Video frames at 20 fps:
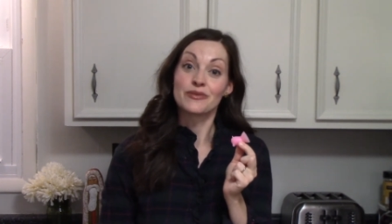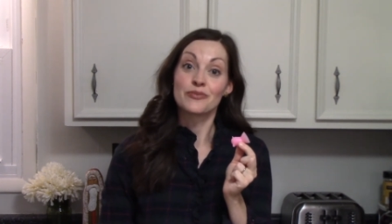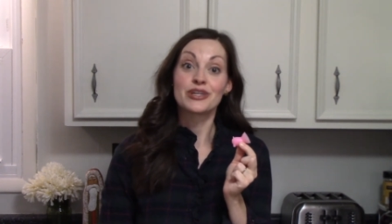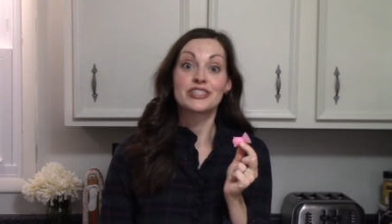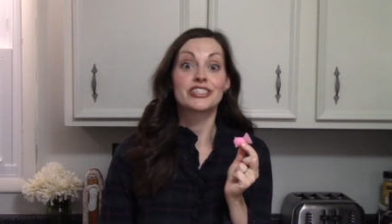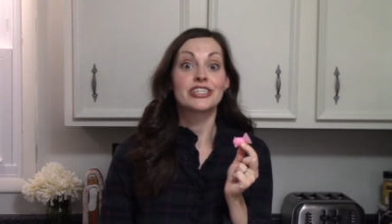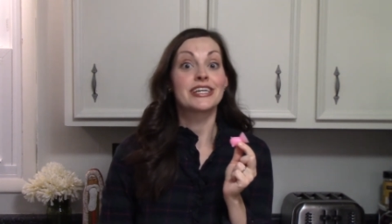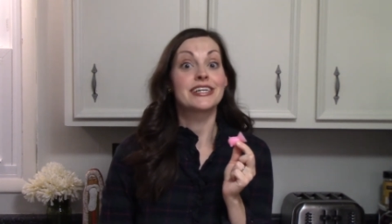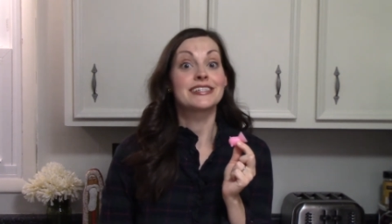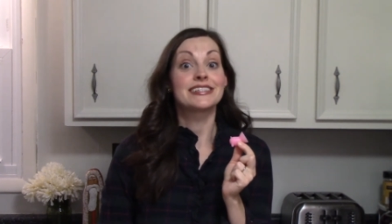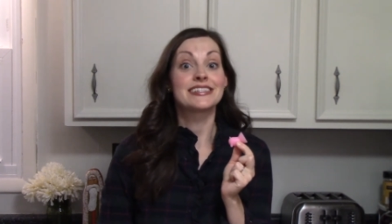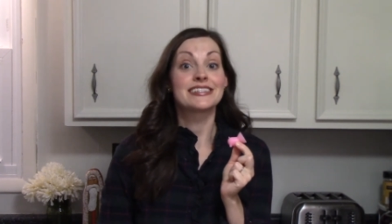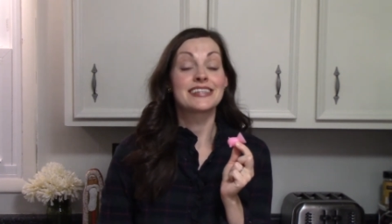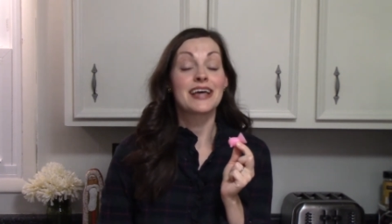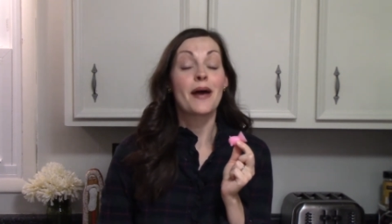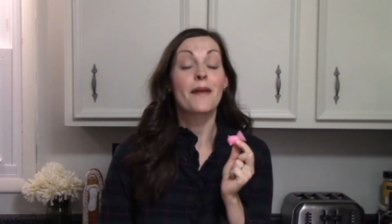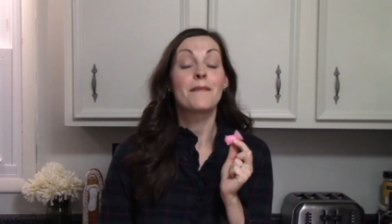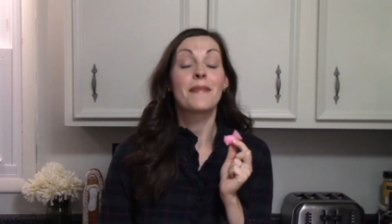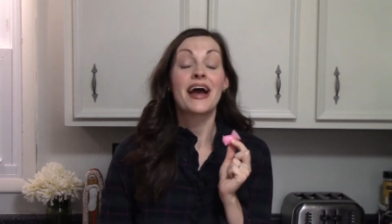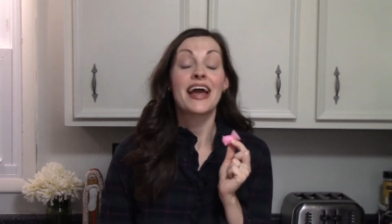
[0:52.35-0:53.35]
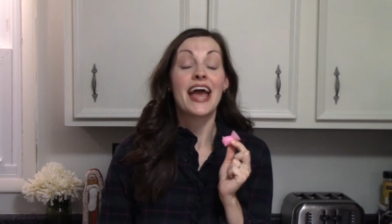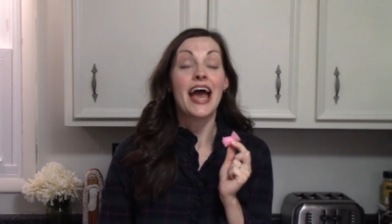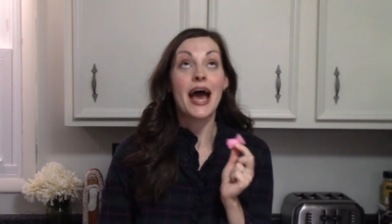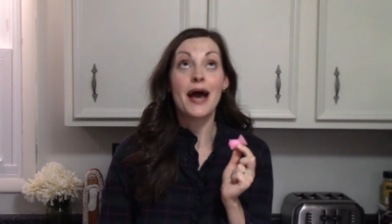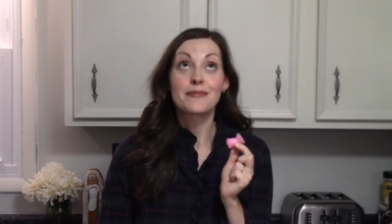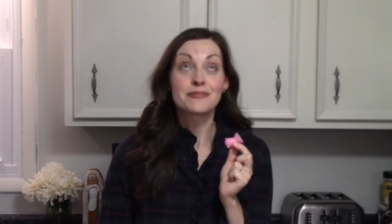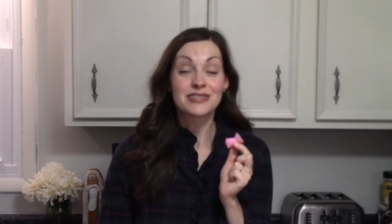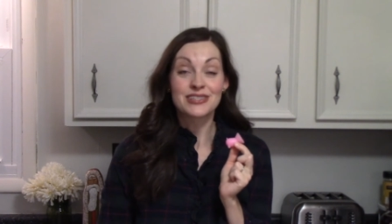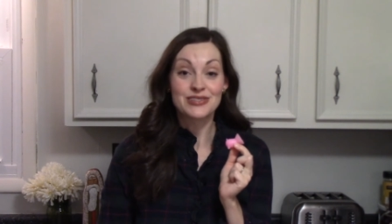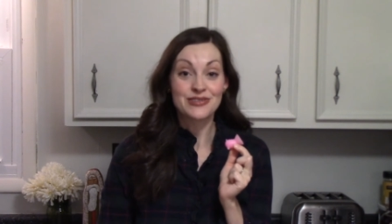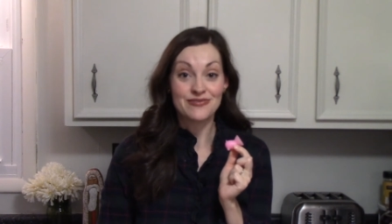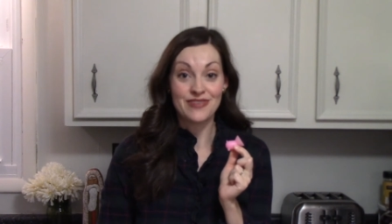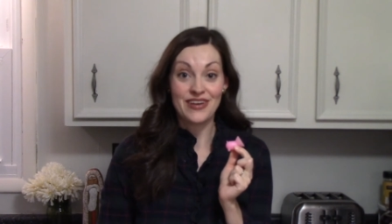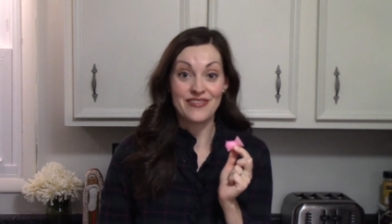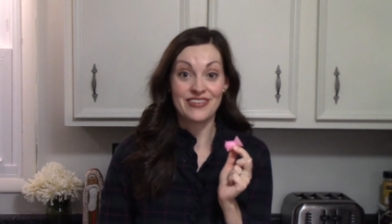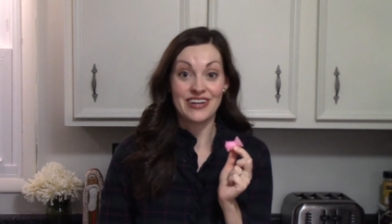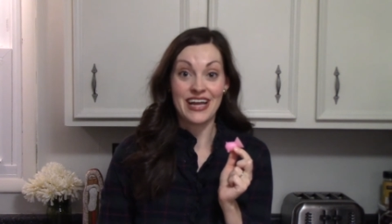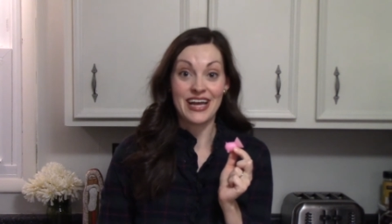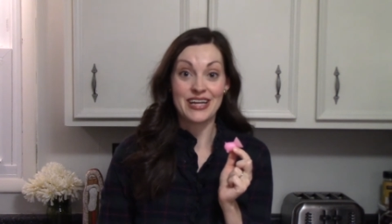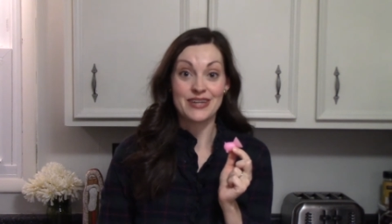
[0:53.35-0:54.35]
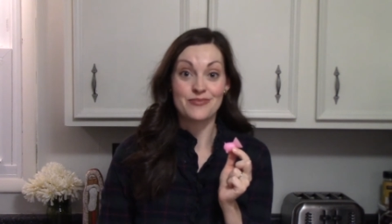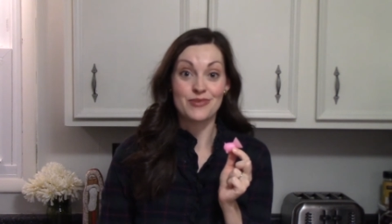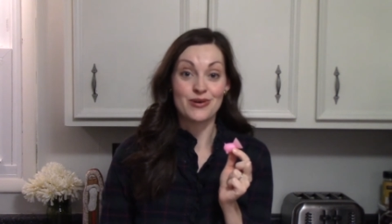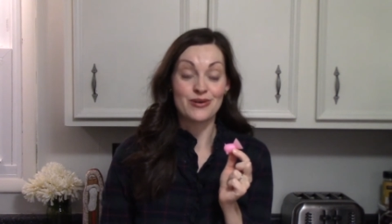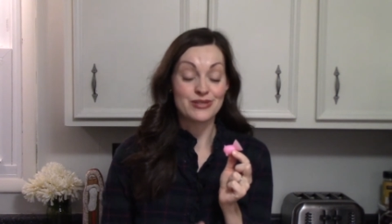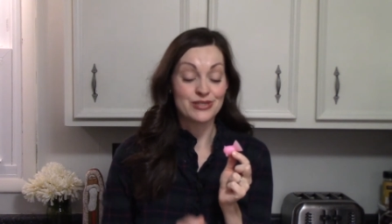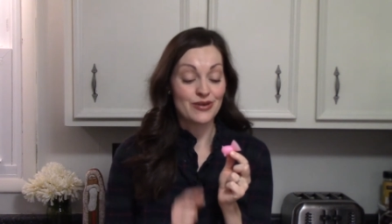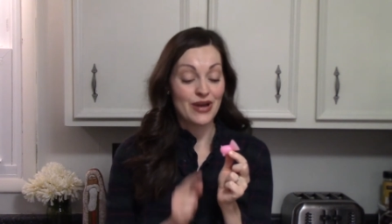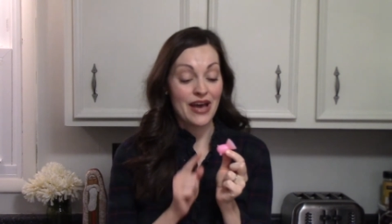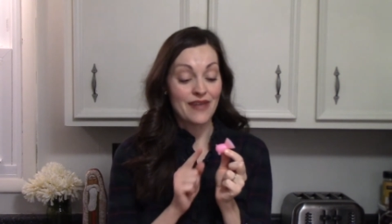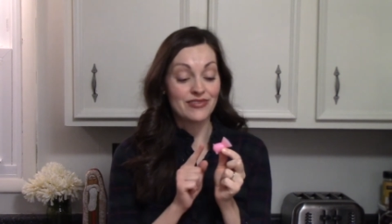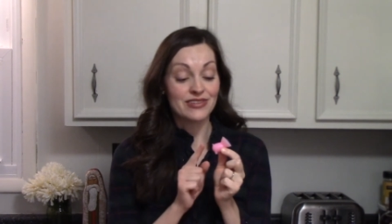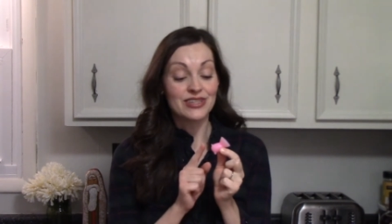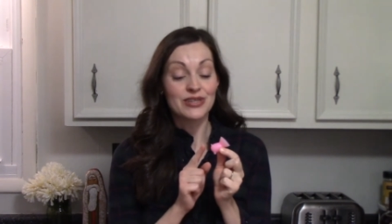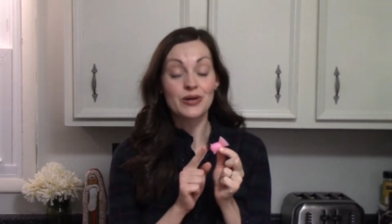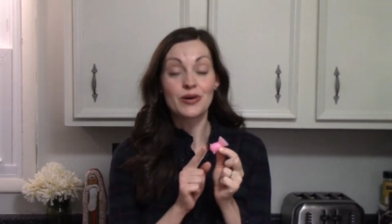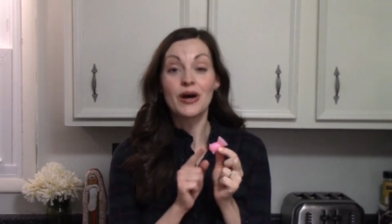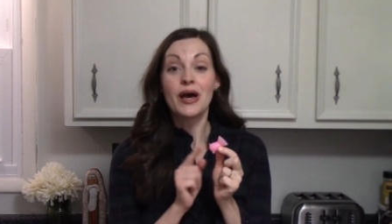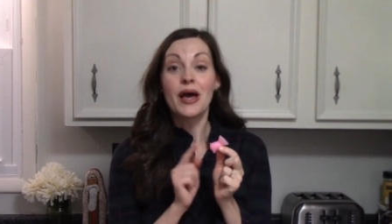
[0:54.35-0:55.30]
which is my absolute favorite animal. So I have a little